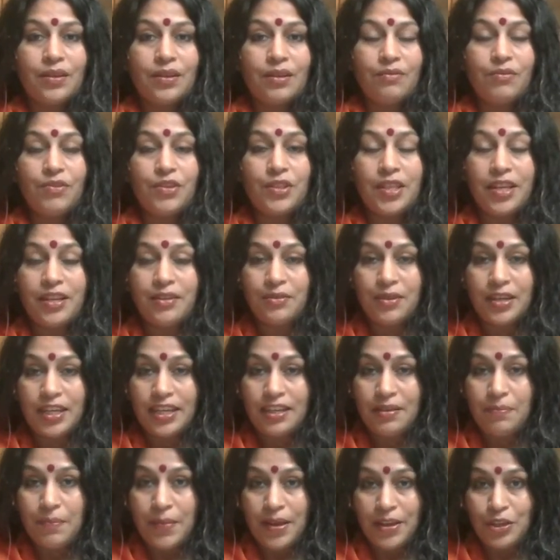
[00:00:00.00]
with that
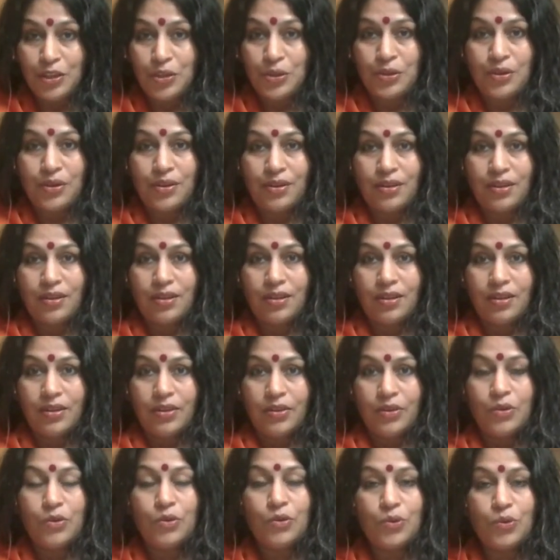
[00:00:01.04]
great mentor
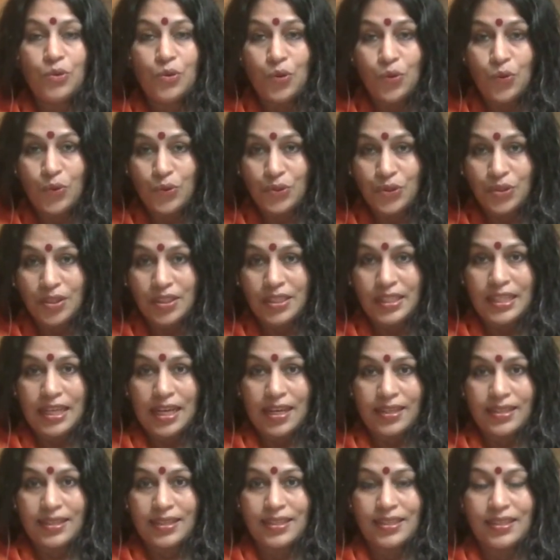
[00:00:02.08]
who knows the
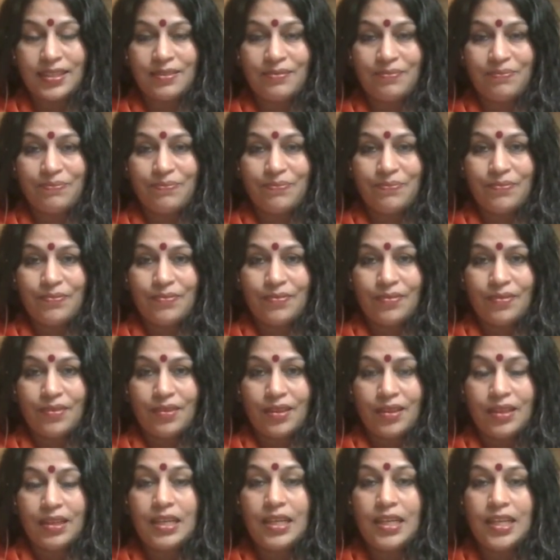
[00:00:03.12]
text,
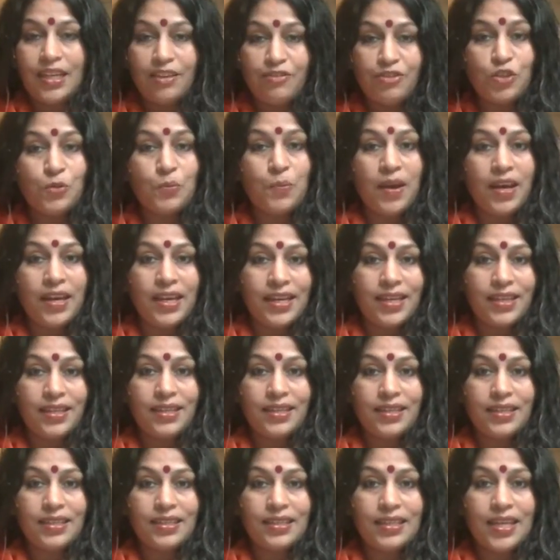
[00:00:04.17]
lives by it,
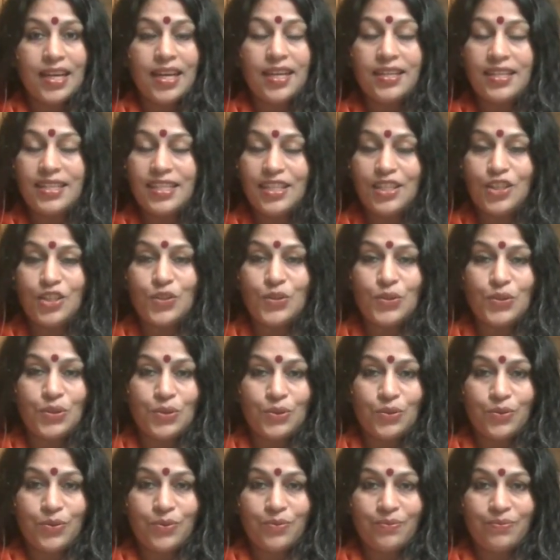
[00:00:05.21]
and teaches
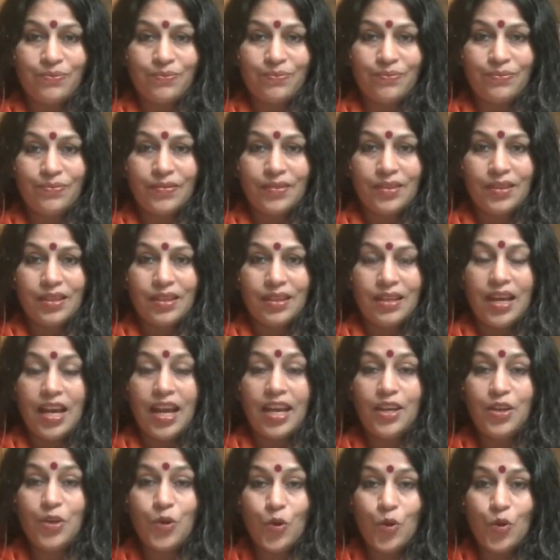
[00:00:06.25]
you.
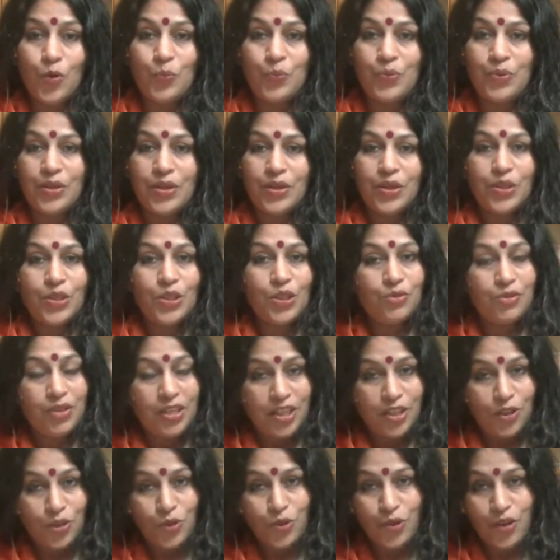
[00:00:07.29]
I hope you will
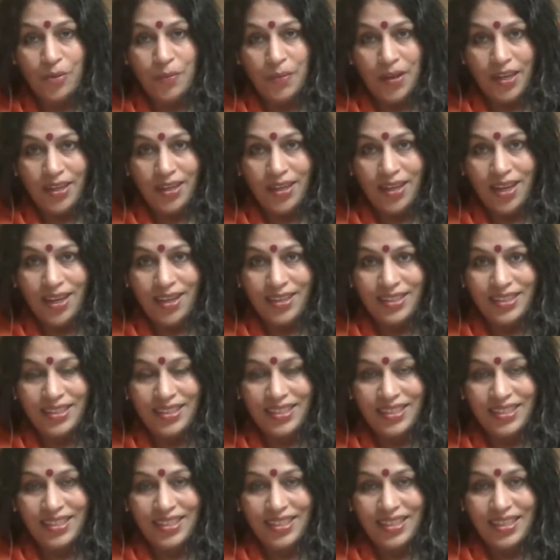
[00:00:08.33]
enjoy my class,
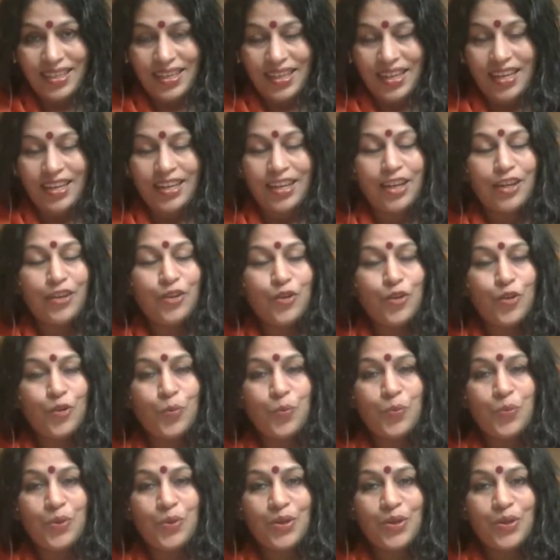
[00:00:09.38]
and I hope
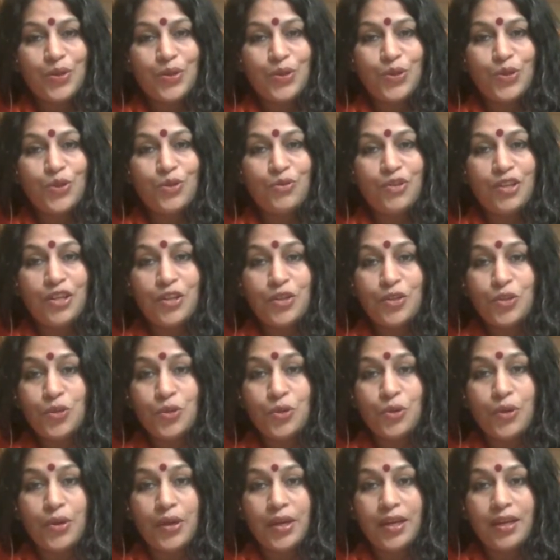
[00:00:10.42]
you will
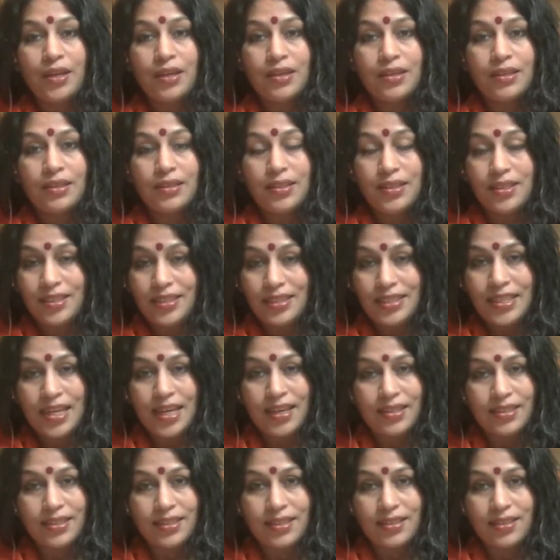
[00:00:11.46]
enjoy these
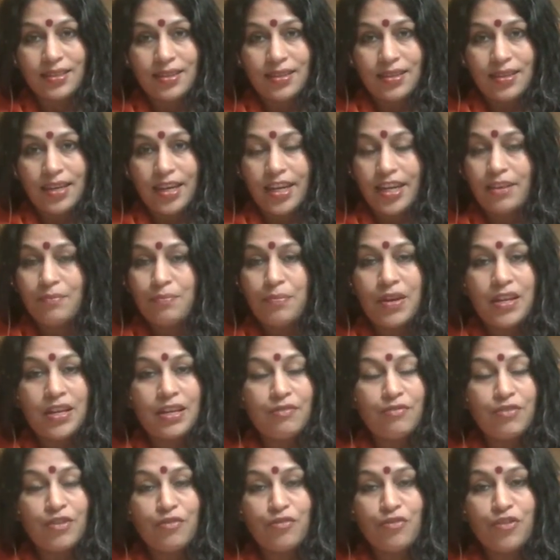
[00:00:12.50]
texts and
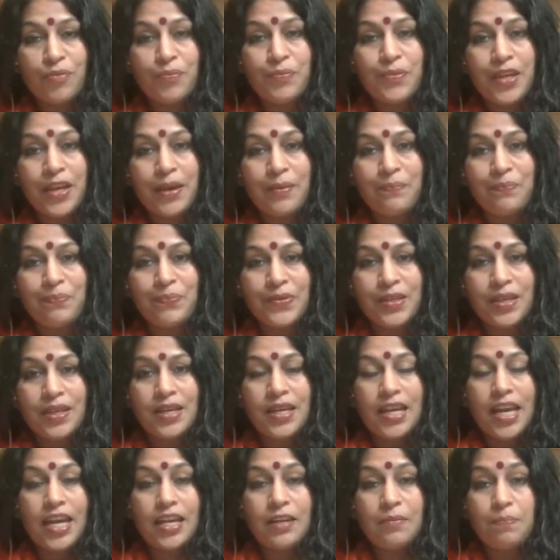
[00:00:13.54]
benefit from them
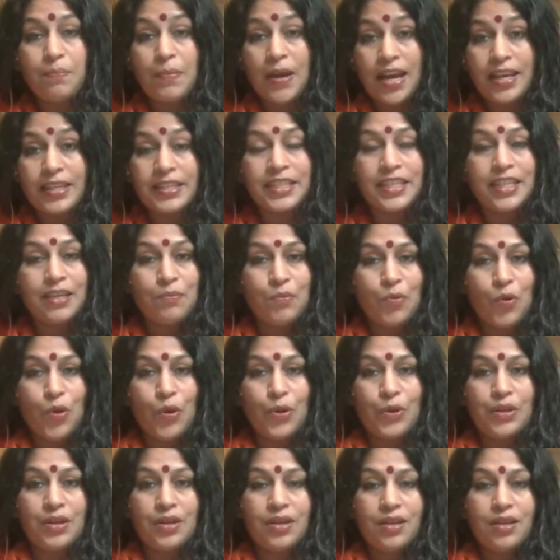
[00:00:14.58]
and pass them
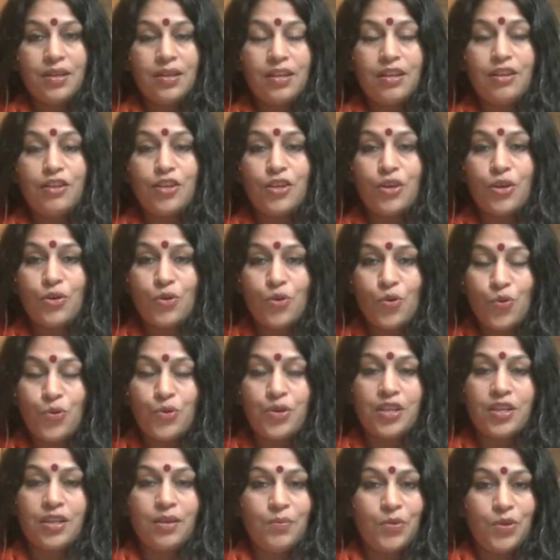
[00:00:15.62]
on in your own
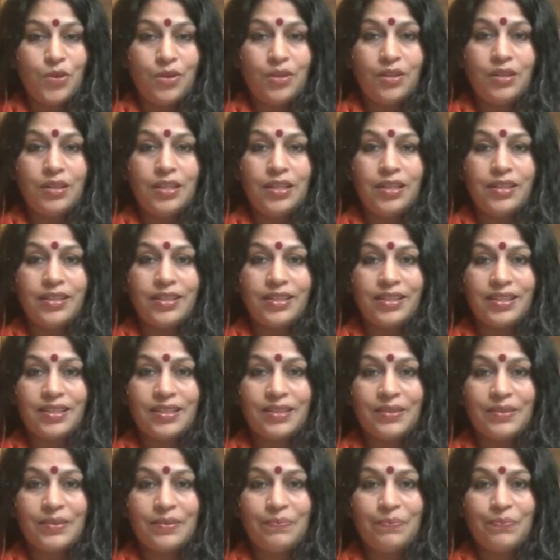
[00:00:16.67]
communities
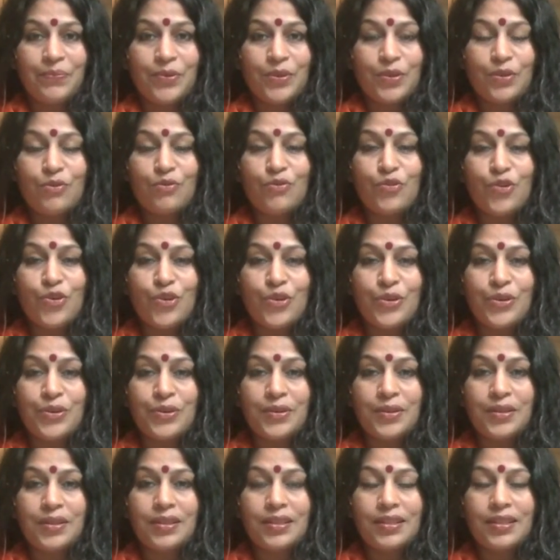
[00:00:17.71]
for
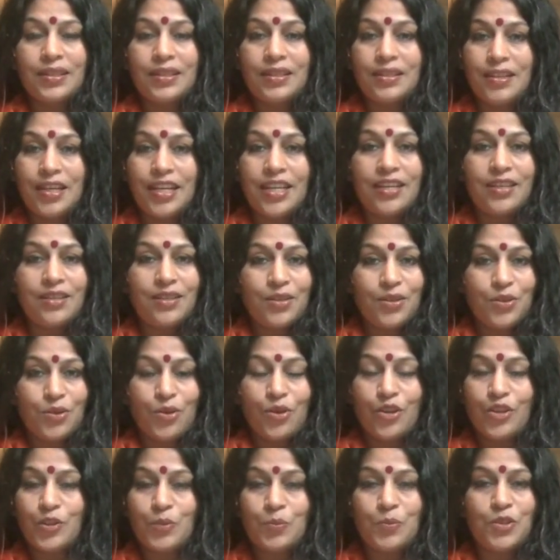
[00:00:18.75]
great
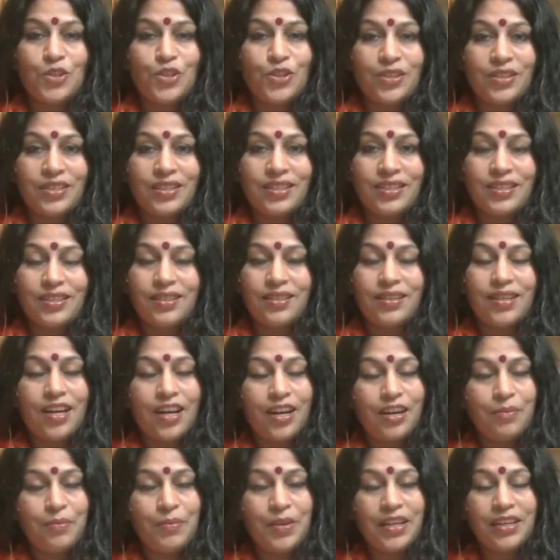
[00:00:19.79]
auspicious
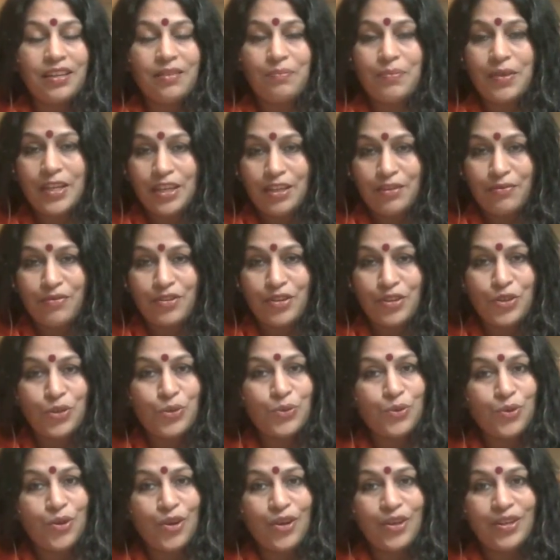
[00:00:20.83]
karmic benefit to
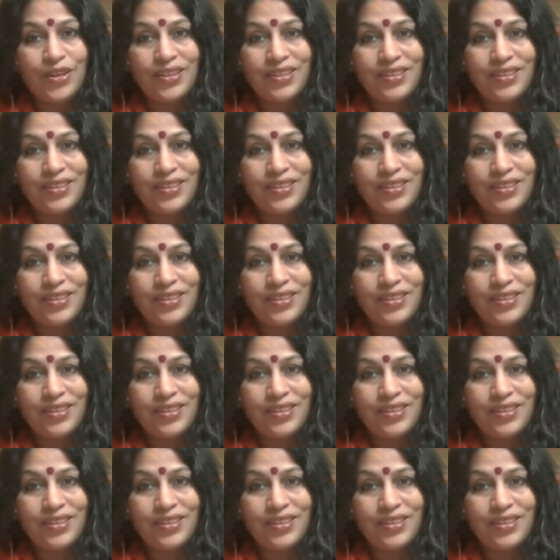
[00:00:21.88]
all.